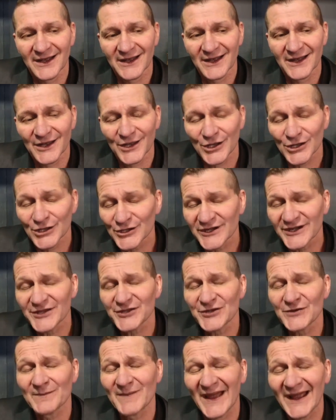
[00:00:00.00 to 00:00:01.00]
Look at your
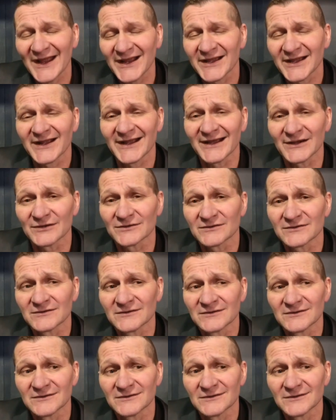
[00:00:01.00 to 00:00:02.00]
bank account.
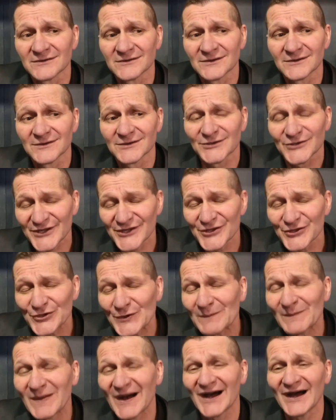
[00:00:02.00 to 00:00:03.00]
Look at your
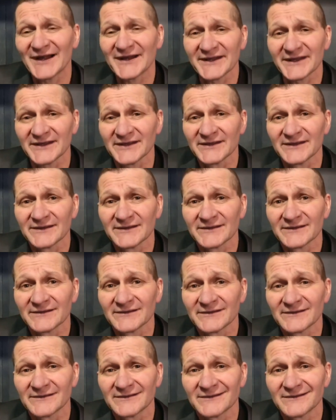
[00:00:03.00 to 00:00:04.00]
body.
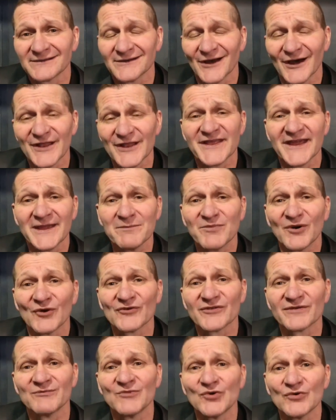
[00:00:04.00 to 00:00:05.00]
Are they
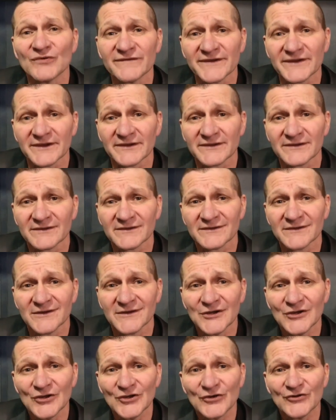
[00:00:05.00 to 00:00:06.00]
both moving?
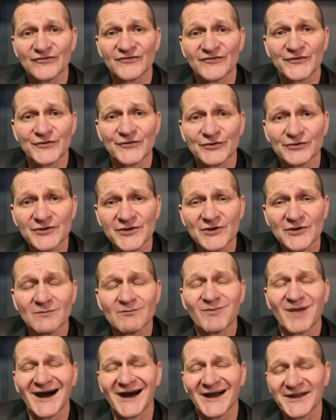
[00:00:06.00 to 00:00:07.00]
Fuel your
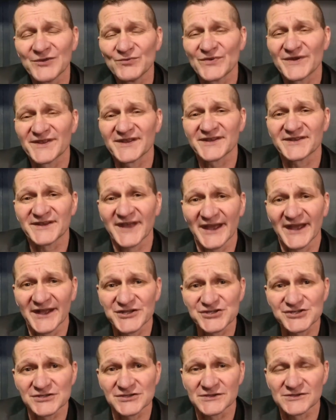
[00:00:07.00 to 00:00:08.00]
body with
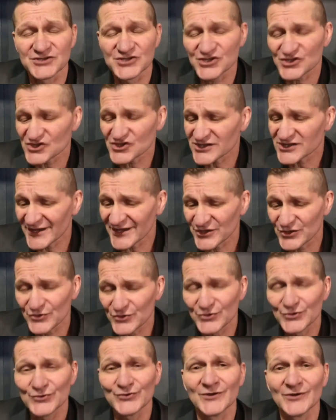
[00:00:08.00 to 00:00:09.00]
intention, just like you
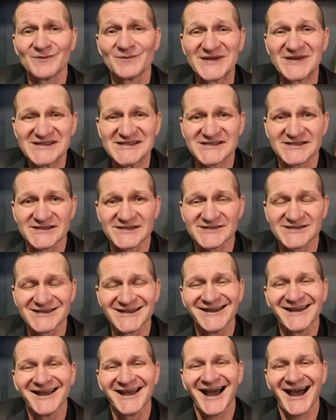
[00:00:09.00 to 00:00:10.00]
do your business.
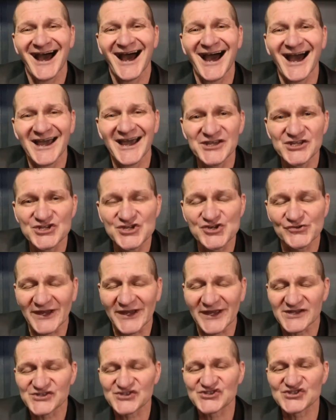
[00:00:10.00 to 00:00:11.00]

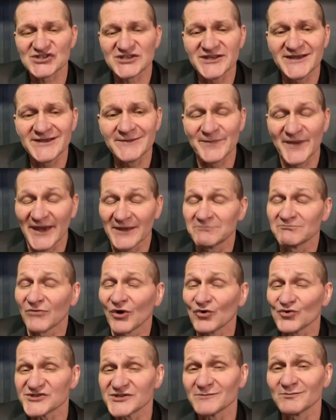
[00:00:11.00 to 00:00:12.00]
Hydrate, sleep, and
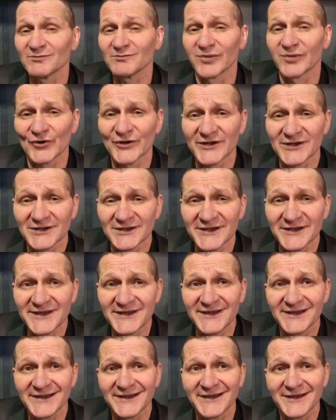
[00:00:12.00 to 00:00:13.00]
most importantly,
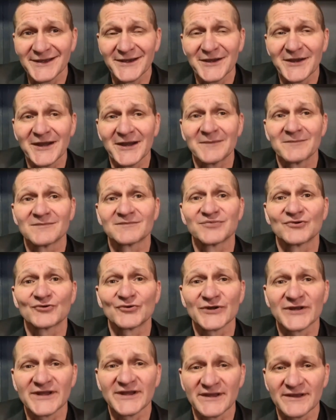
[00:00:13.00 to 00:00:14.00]

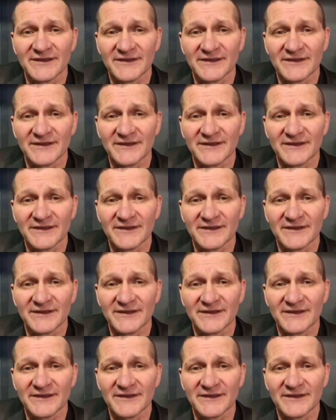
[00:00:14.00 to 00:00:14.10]
breathe.